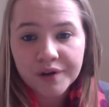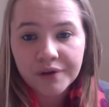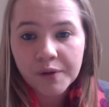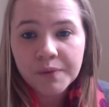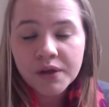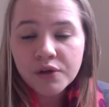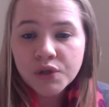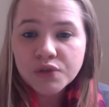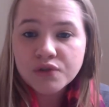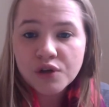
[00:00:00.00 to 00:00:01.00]
group,
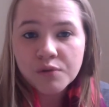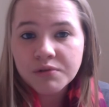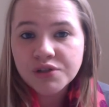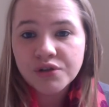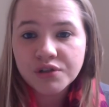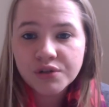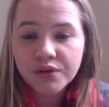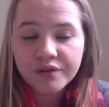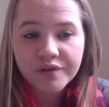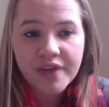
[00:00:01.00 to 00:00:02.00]
so be sure to
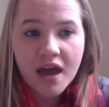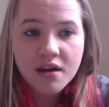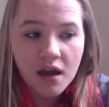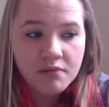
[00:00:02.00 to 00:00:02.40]
look for that.